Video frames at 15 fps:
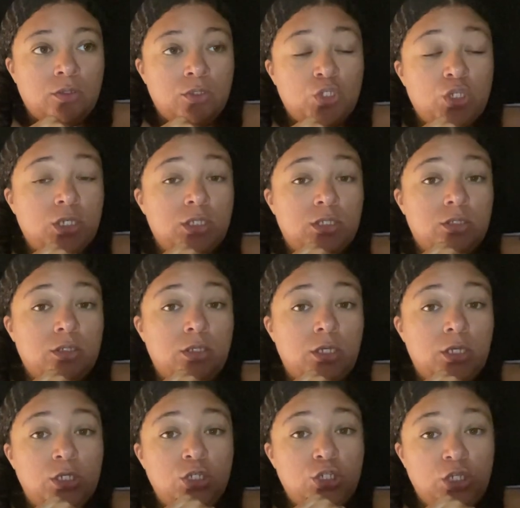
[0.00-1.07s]
just
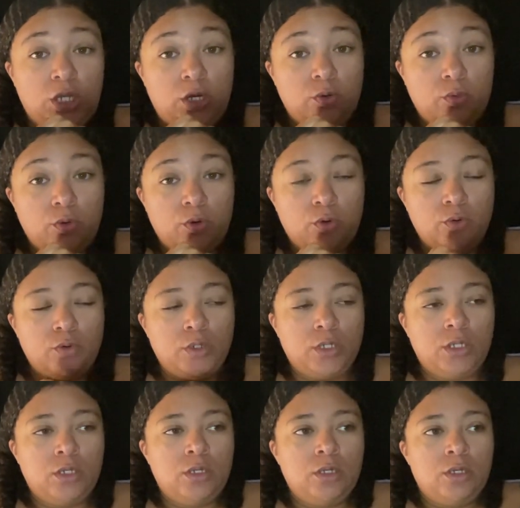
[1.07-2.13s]
in general,
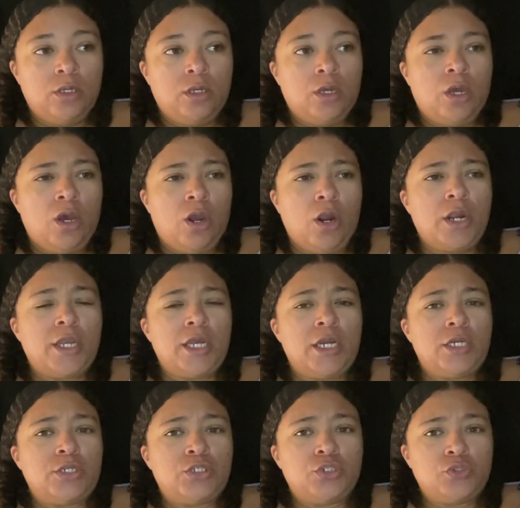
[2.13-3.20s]
are
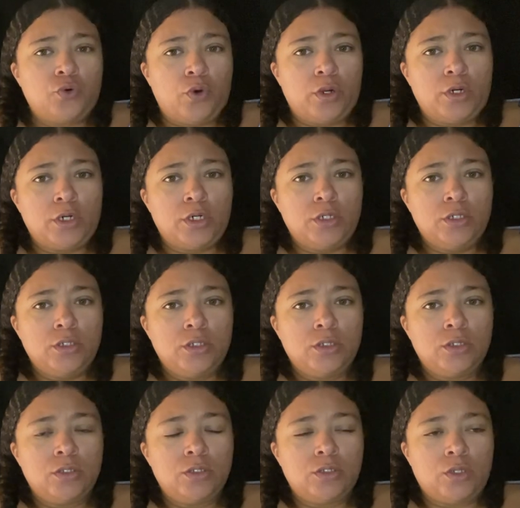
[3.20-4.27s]
getting shorter.
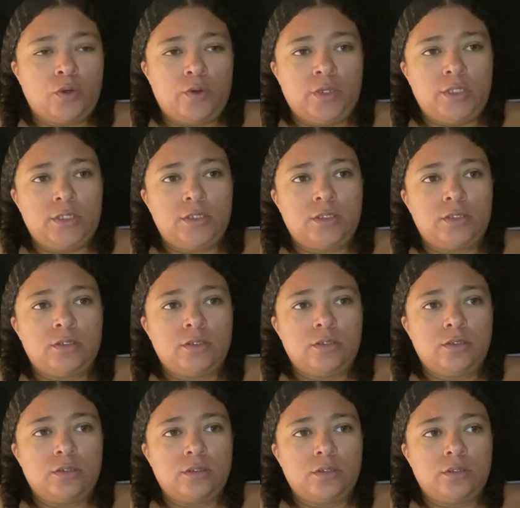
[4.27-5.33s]
So it's
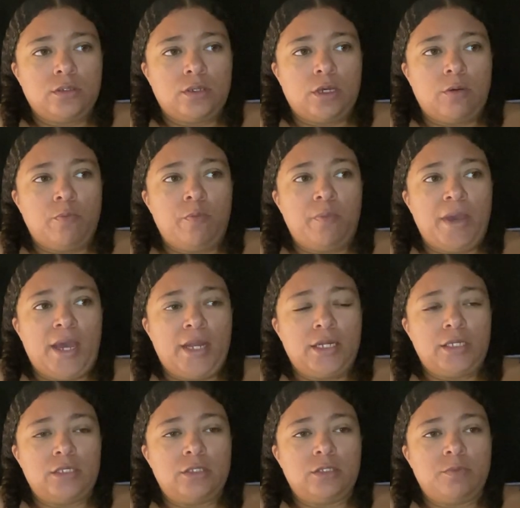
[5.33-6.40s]
a
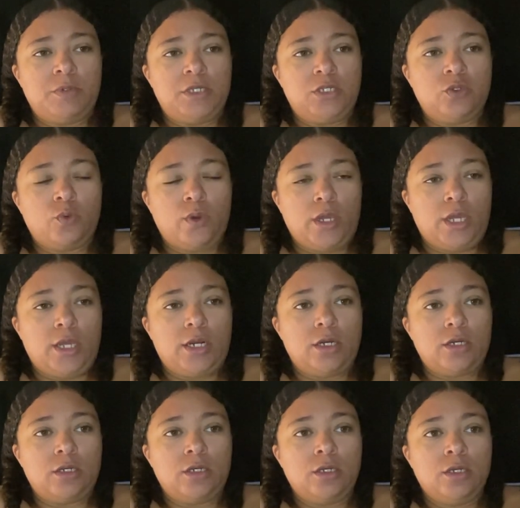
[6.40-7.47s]
balance
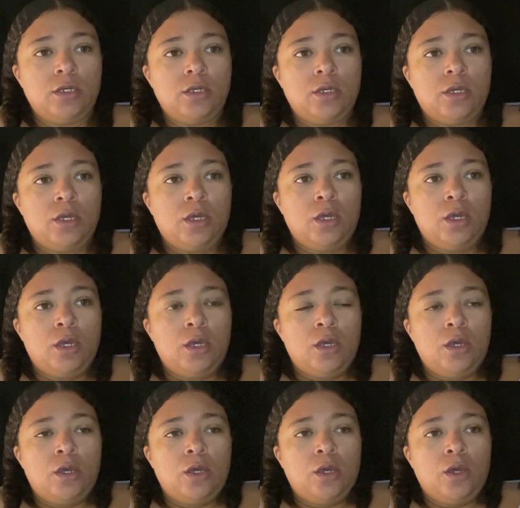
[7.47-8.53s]
between
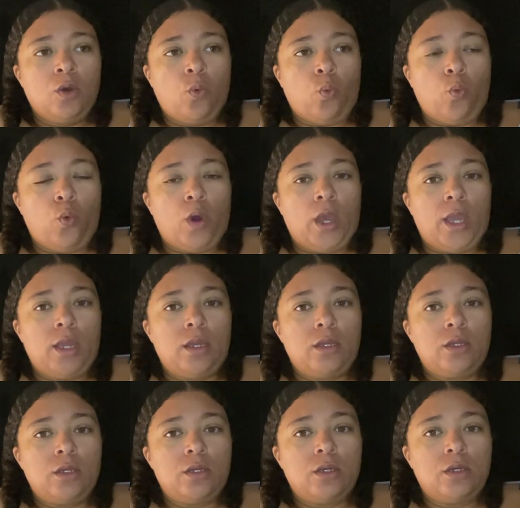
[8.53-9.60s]
what
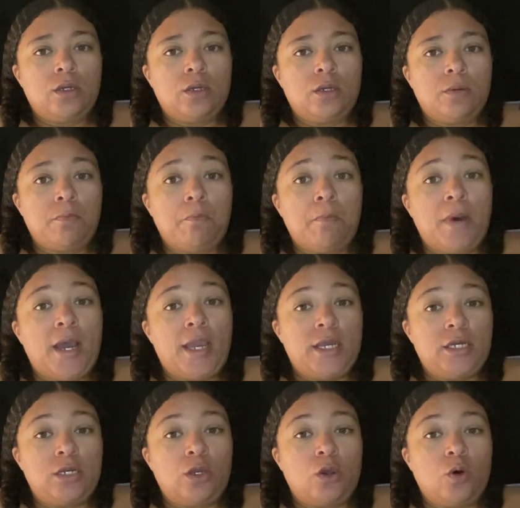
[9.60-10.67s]
my
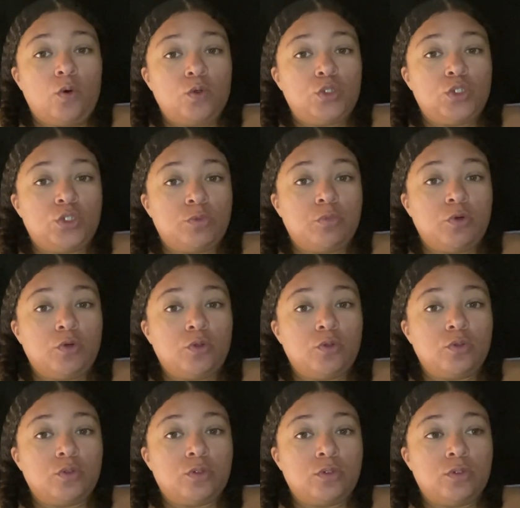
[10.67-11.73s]

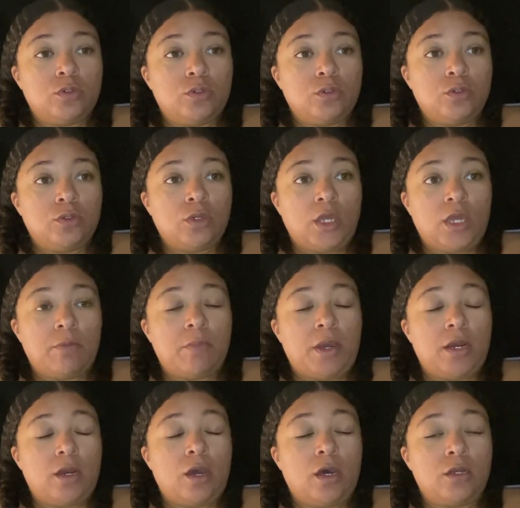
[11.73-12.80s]
negotiables and my
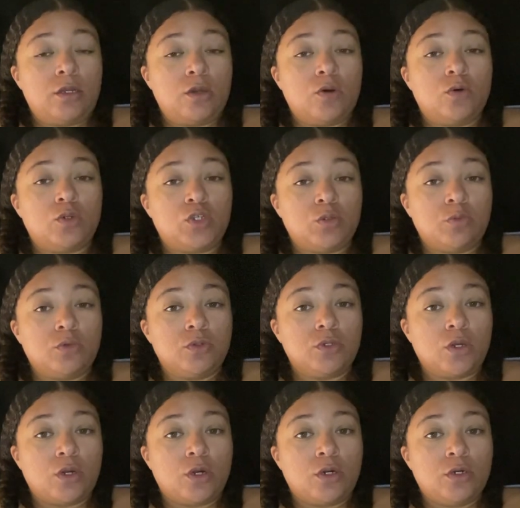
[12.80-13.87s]
non negotiables
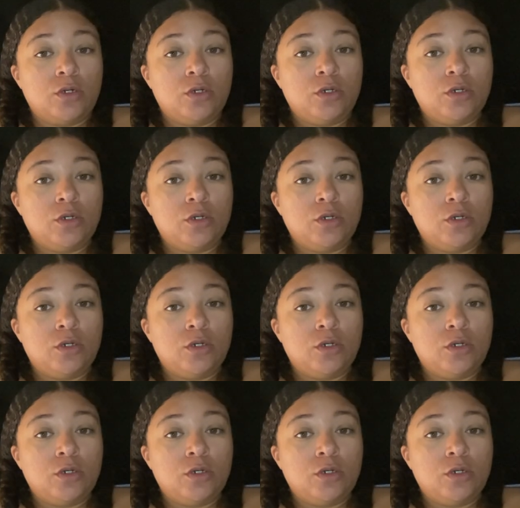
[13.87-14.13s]
are